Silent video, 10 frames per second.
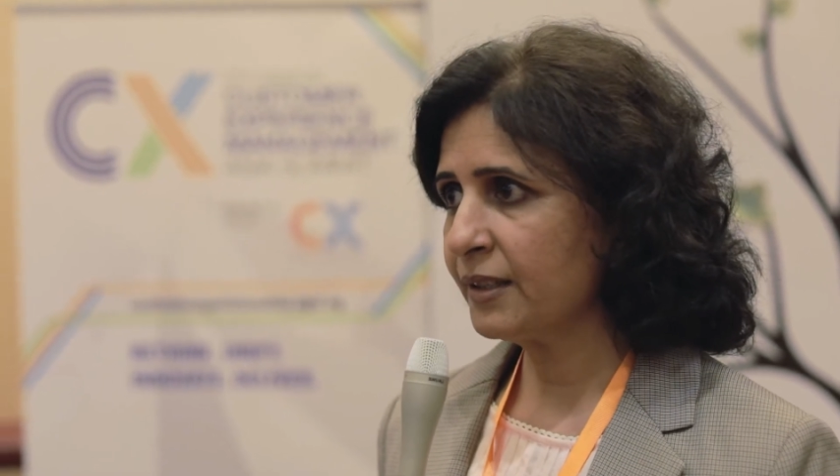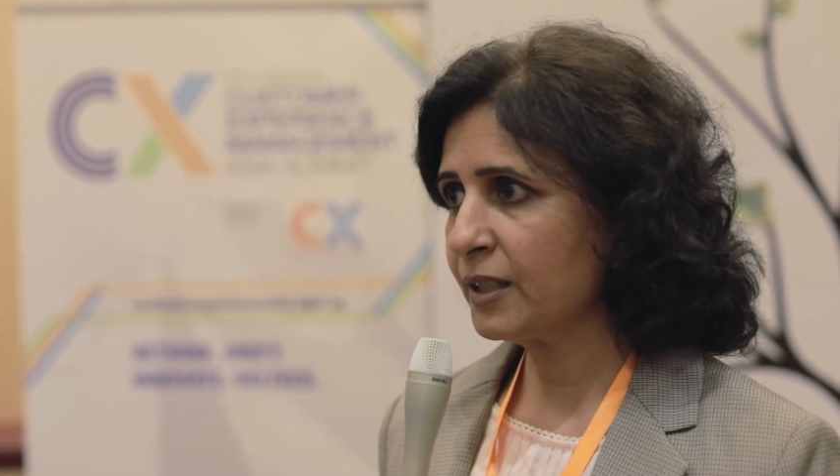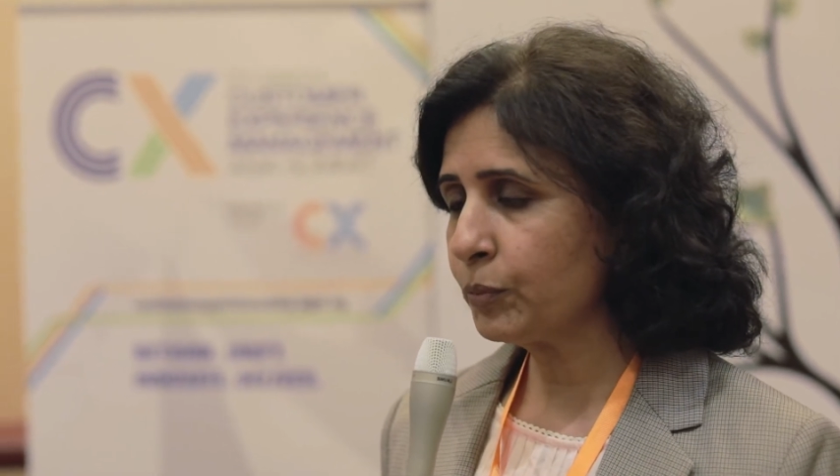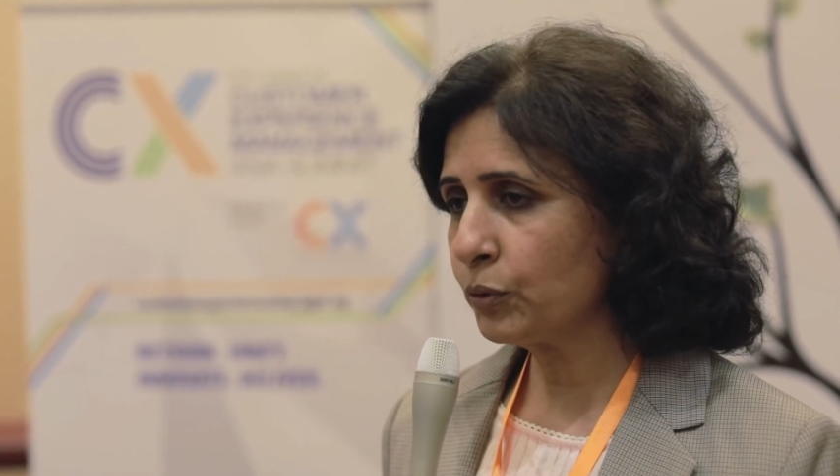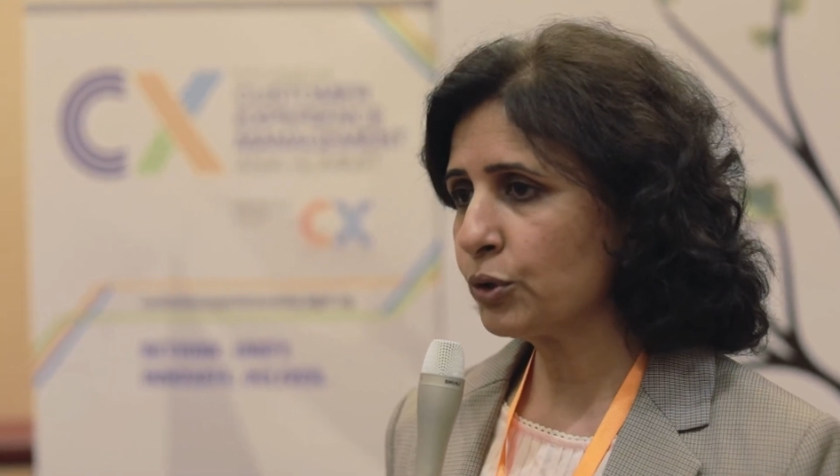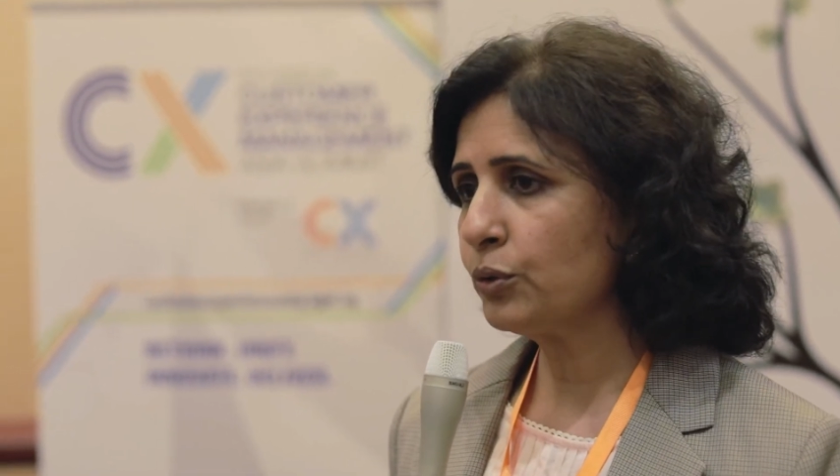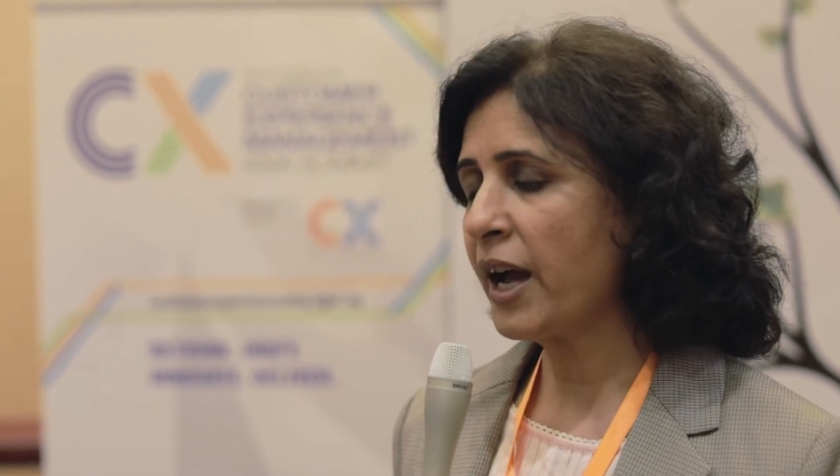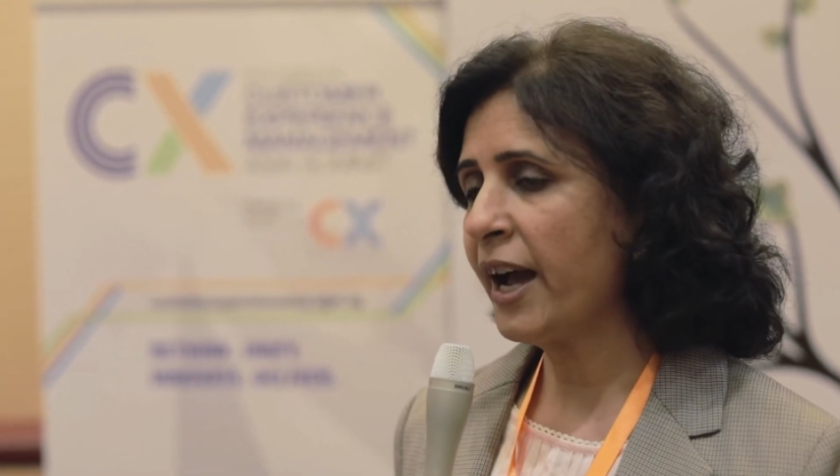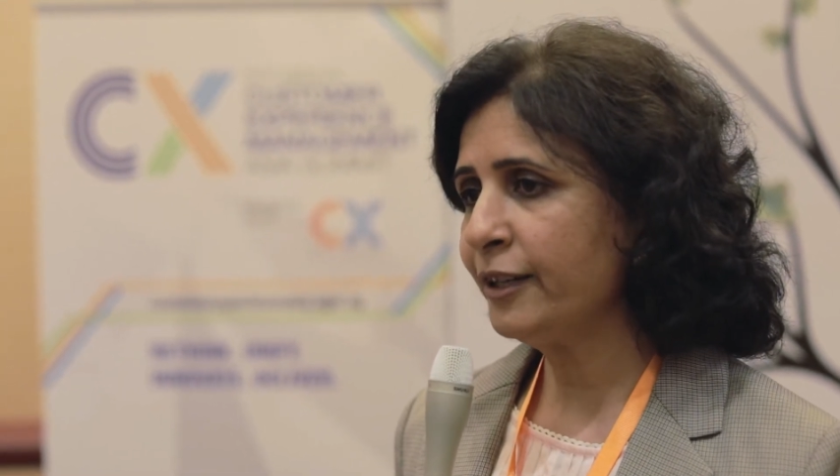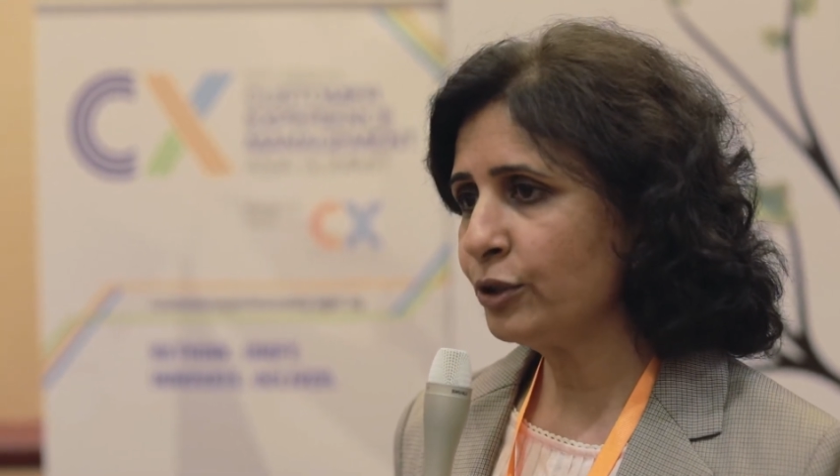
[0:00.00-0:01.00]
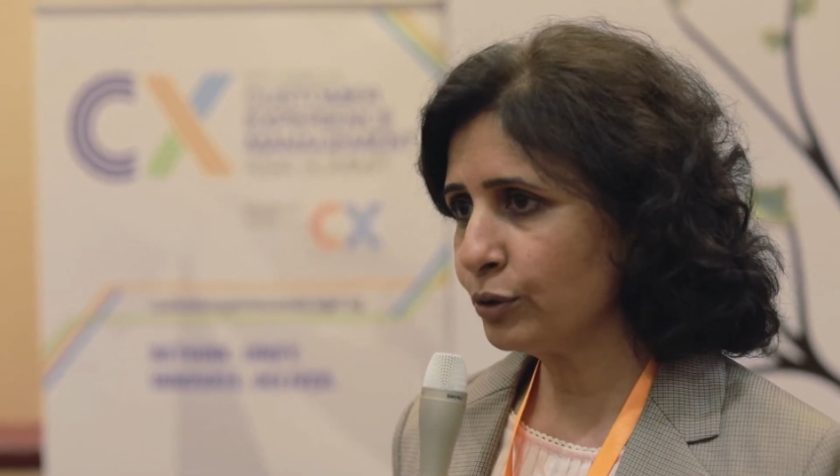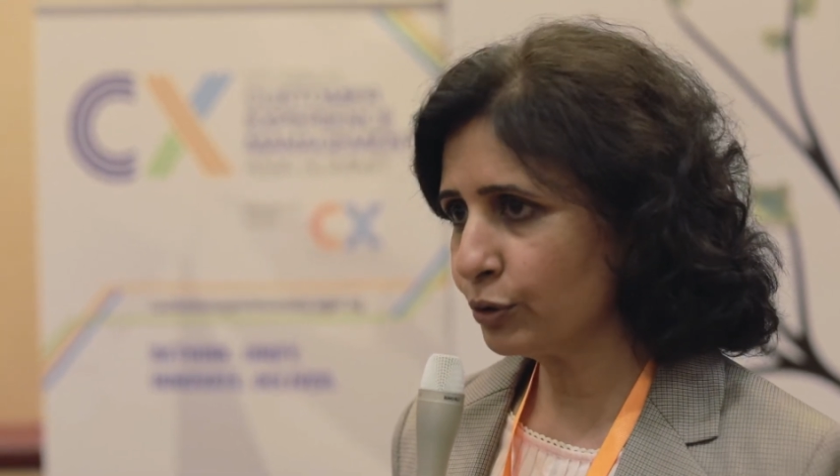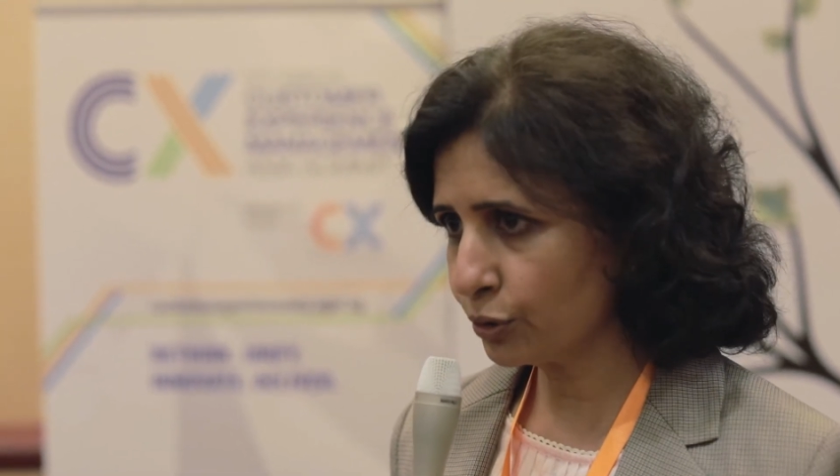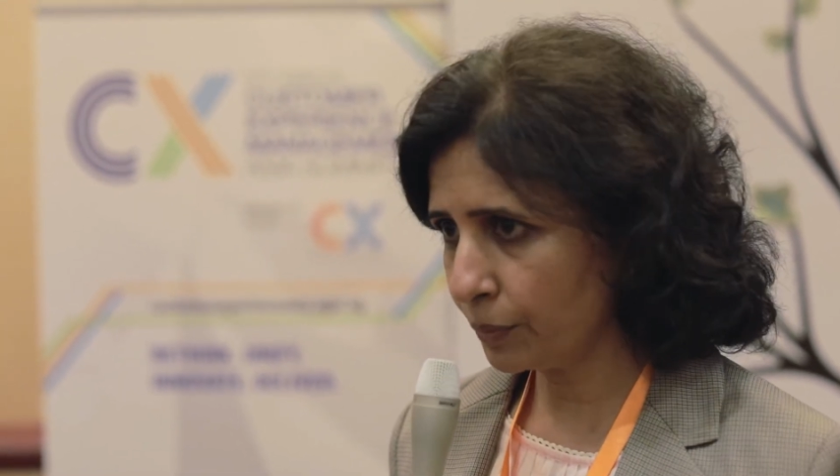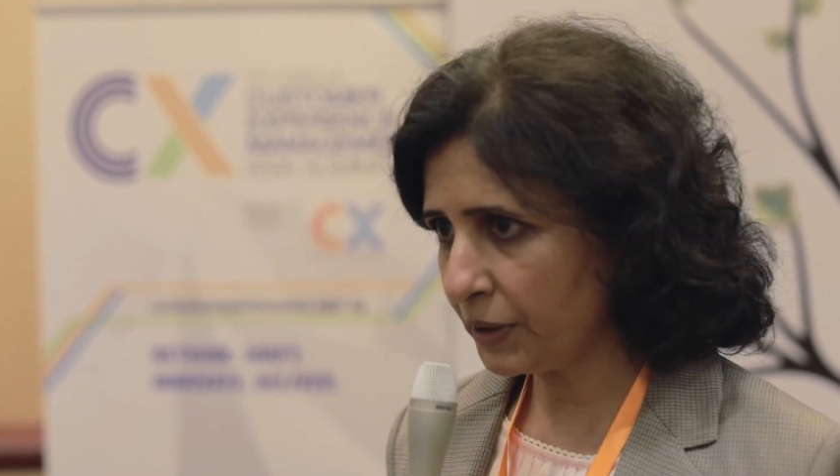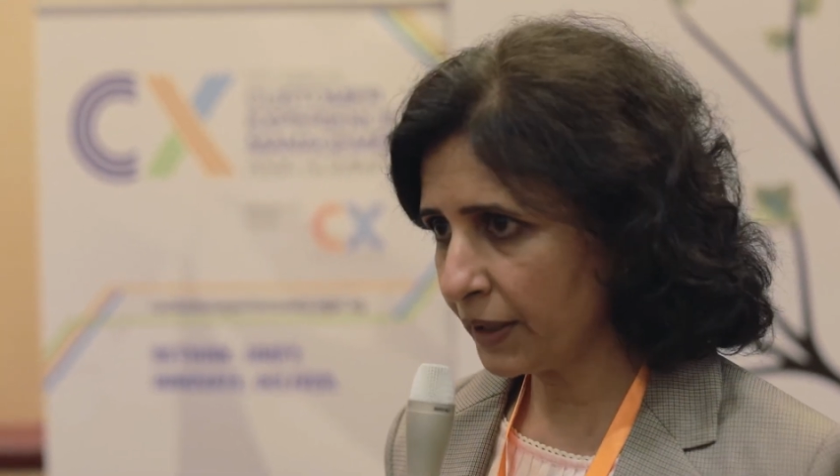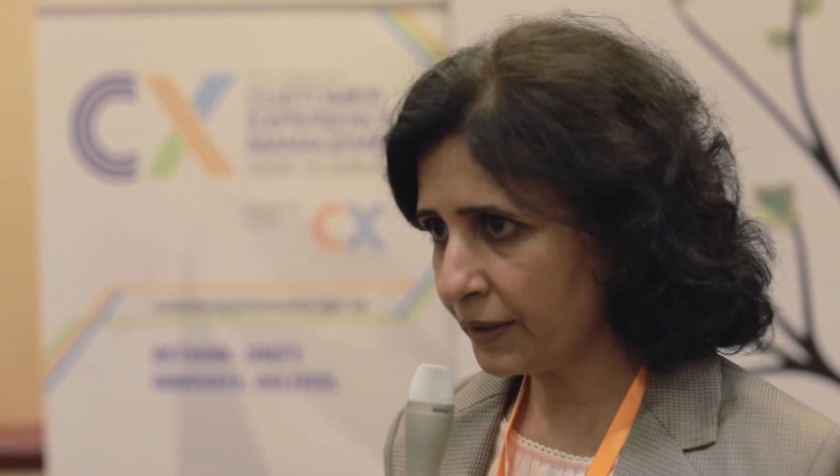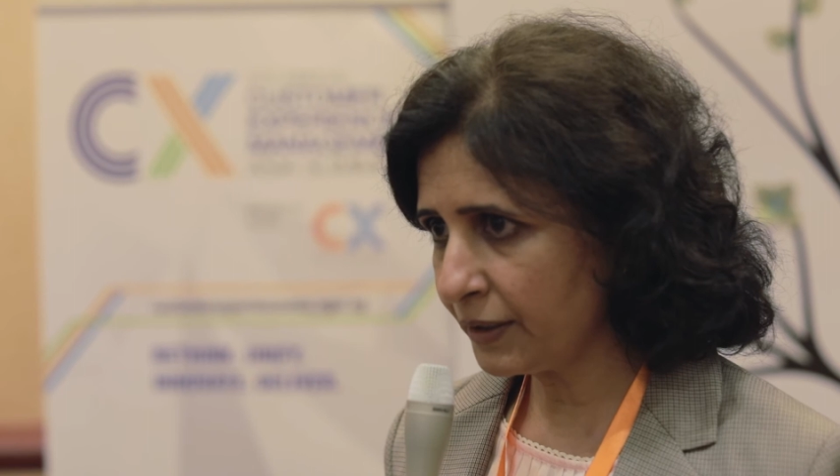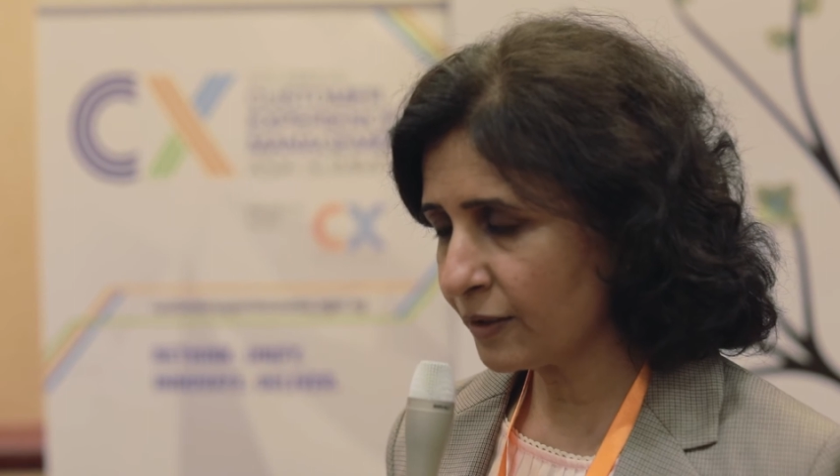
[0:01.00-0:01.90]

it's supposed to add to your top line.